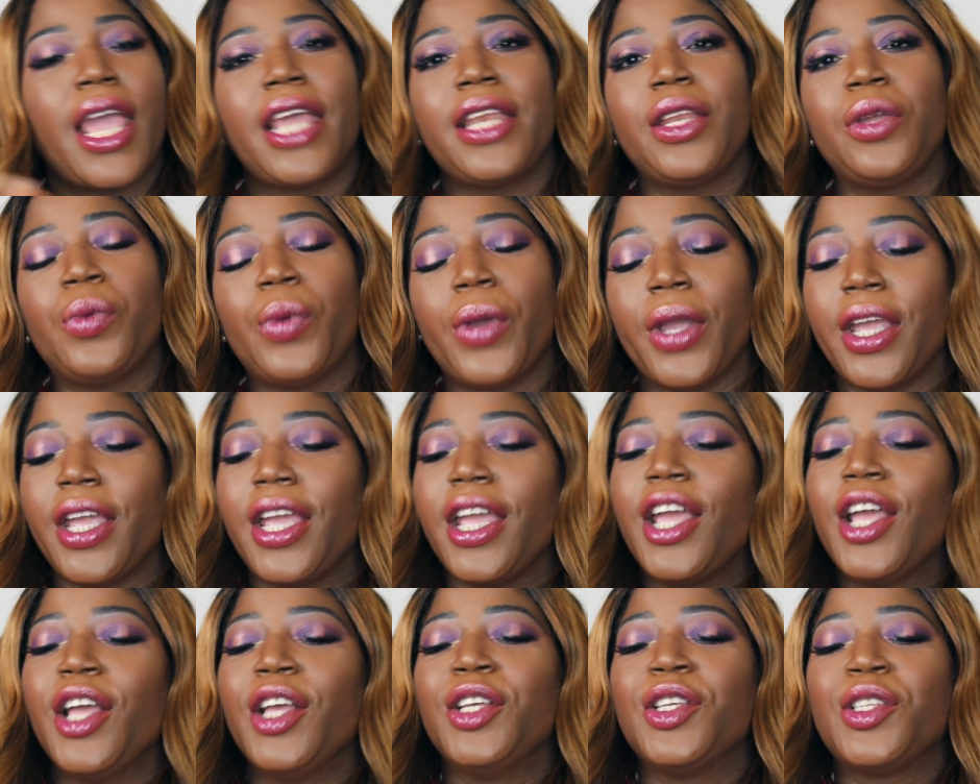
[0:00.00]

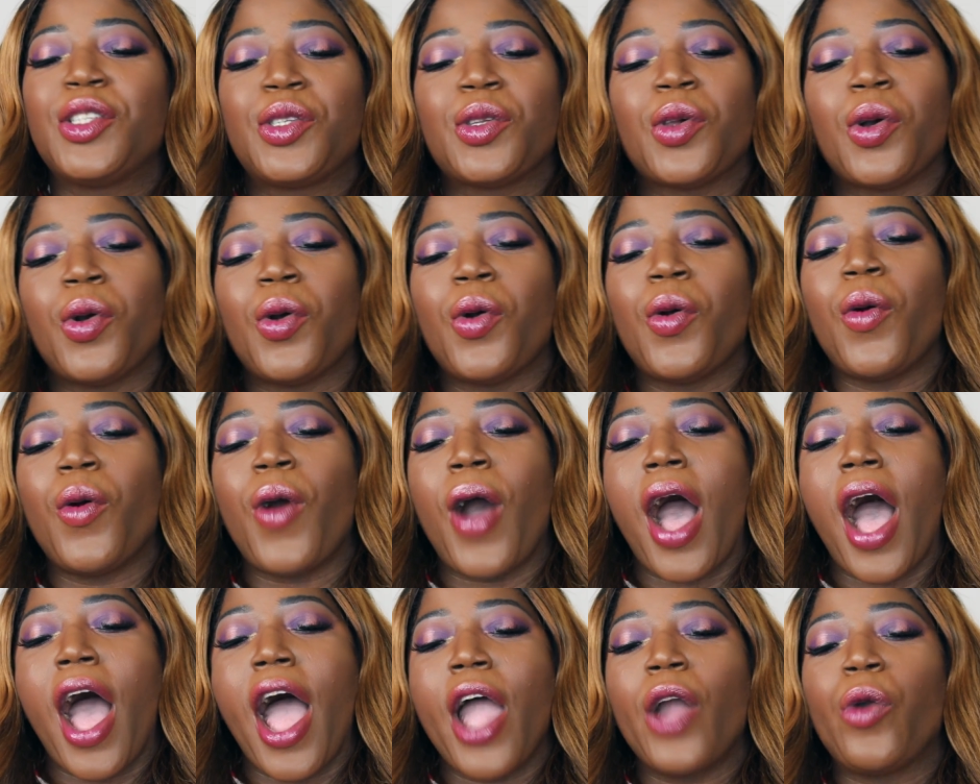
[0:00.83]
Anyway,
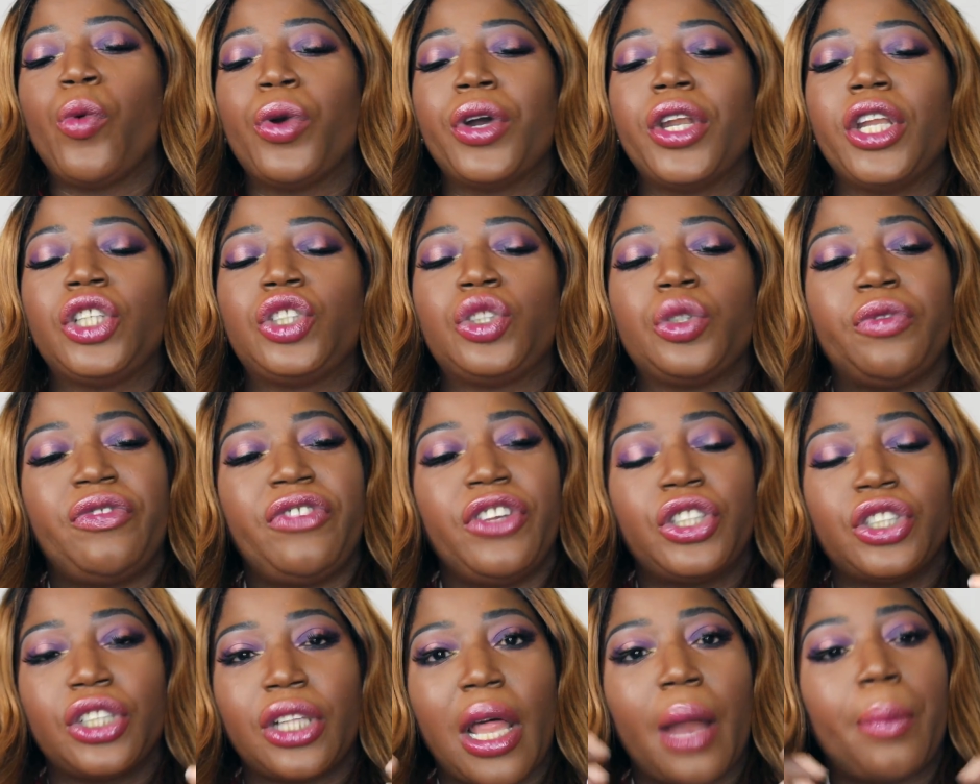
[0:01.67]
so I wanted to
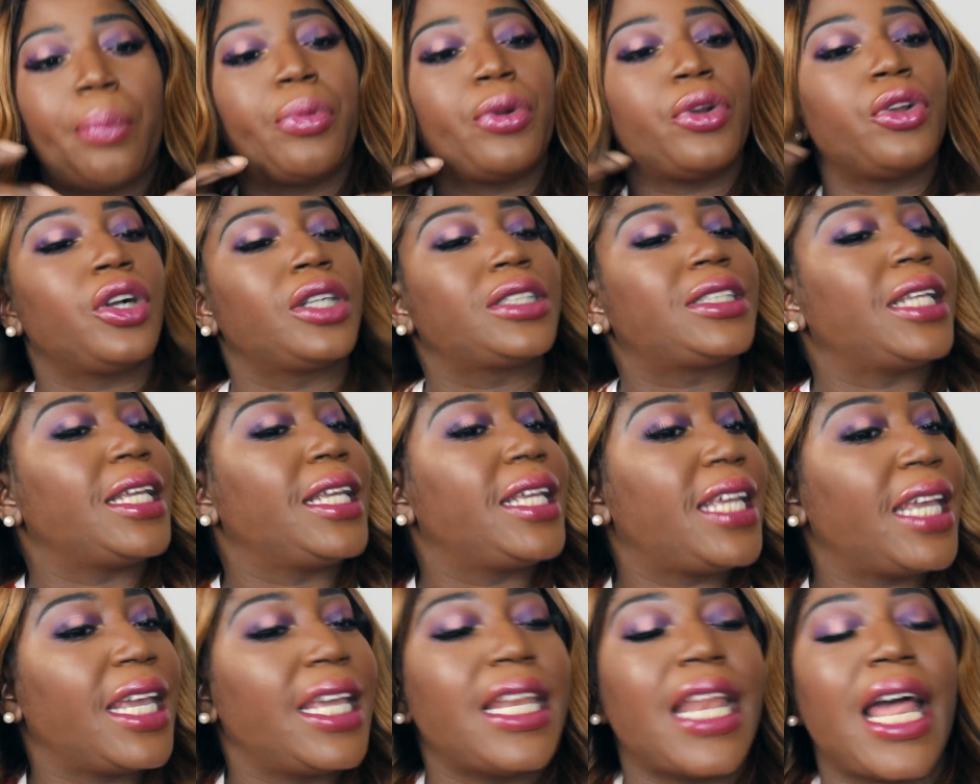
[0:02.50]
feature that product
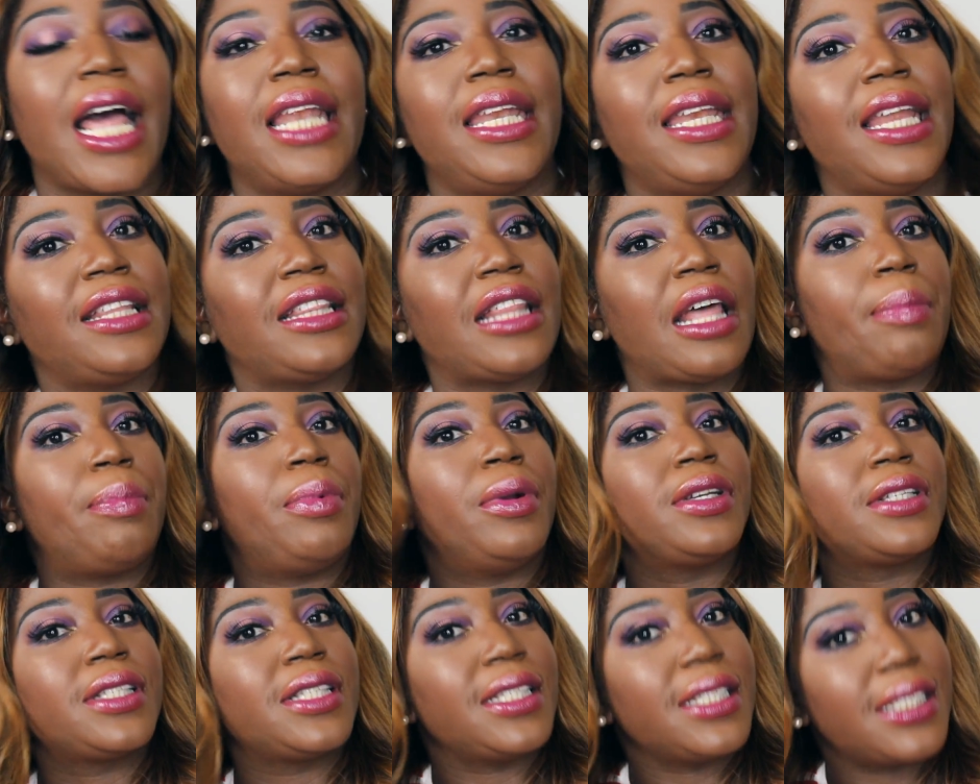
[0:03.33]
again and let that
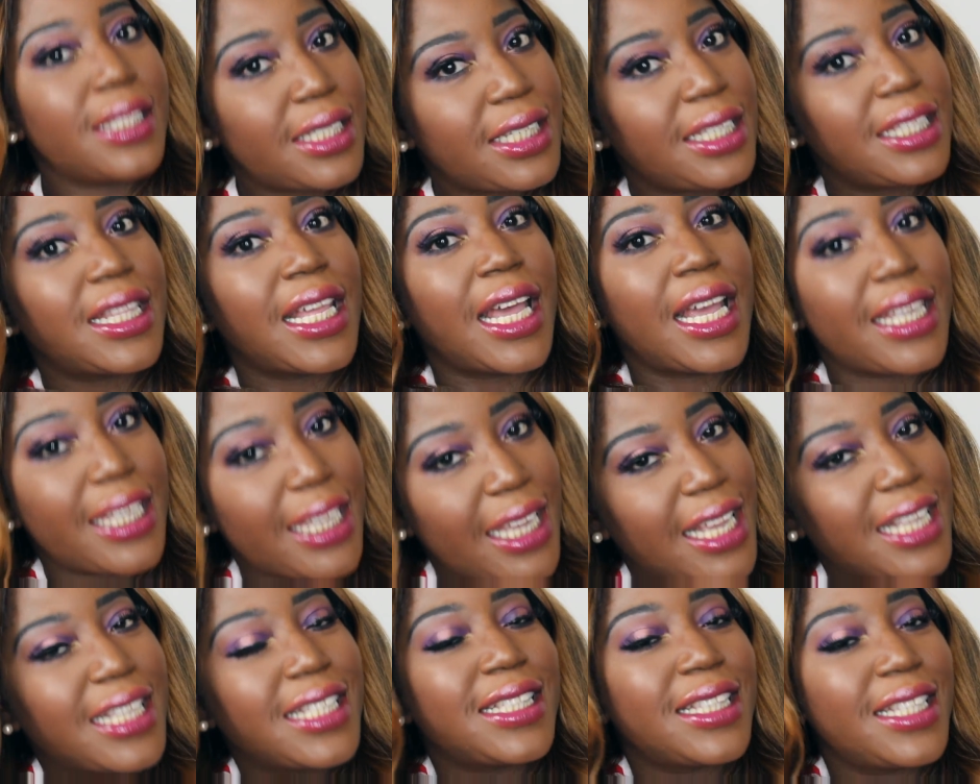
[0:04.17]
person see that
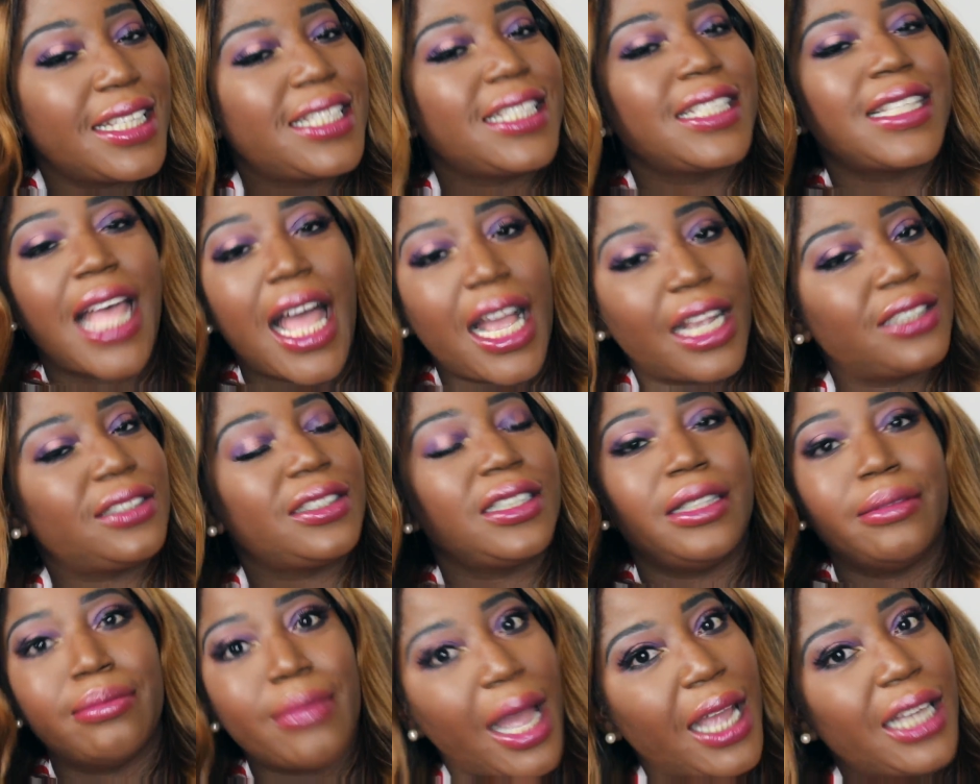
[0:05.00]
yes, this is
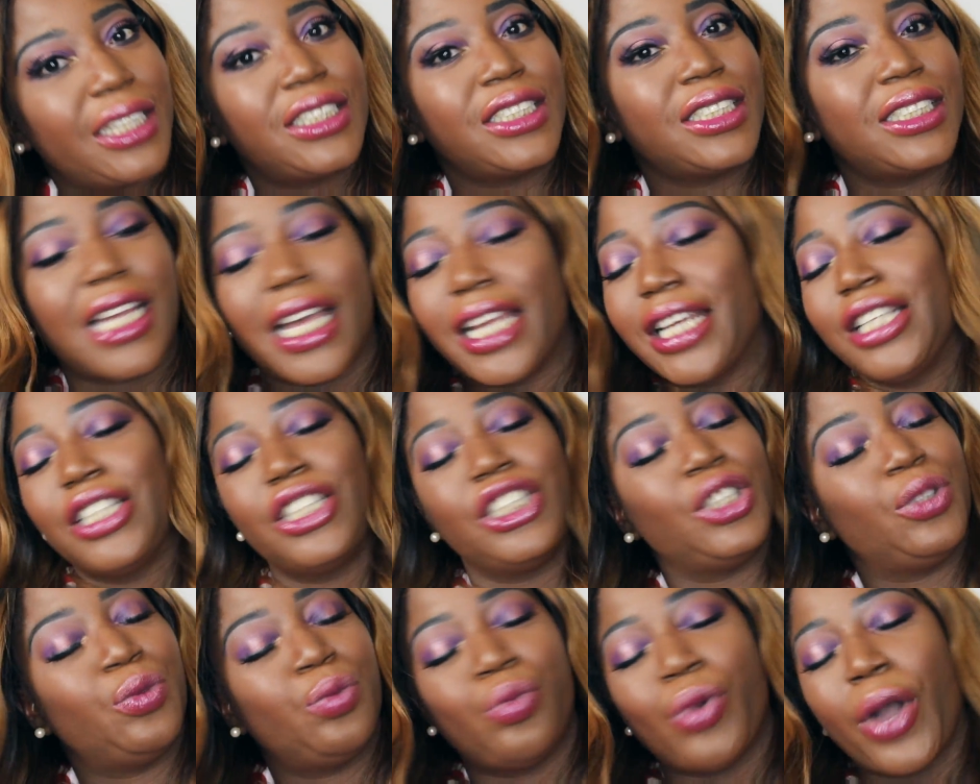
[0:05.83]
actually my shade and
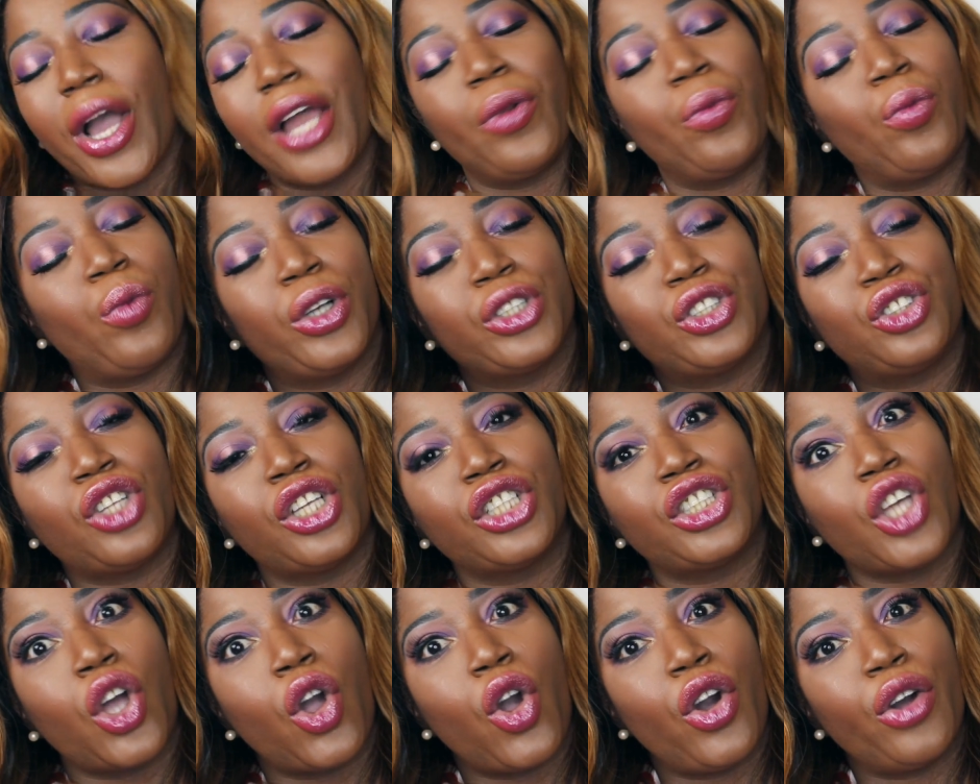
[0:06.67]
it was
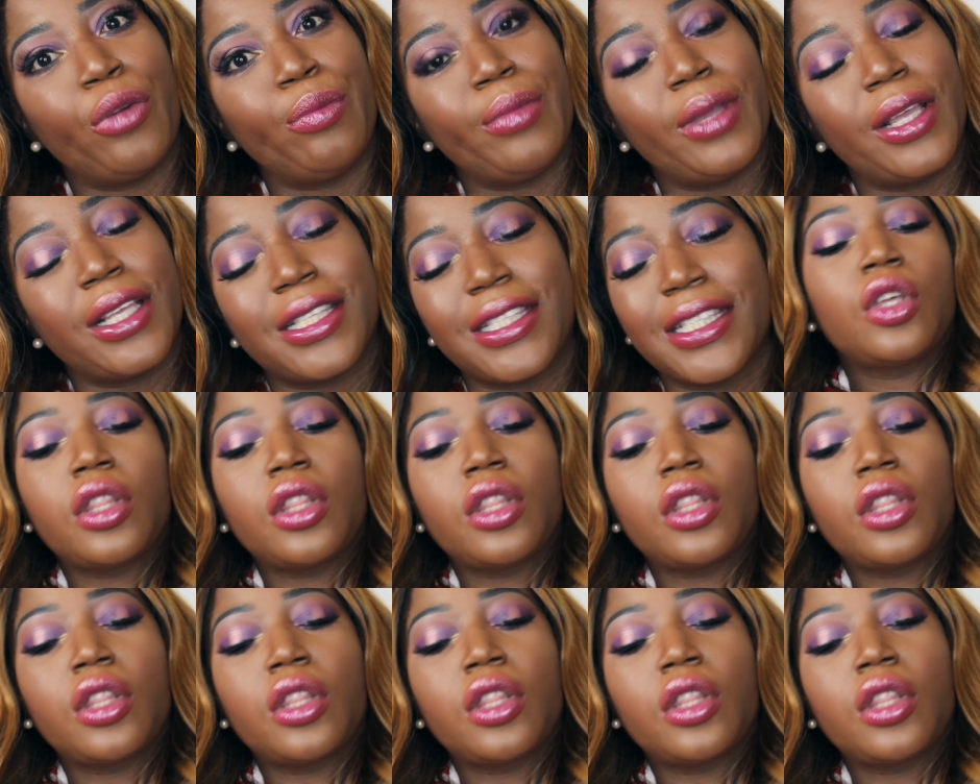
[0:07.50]
not a hot mess.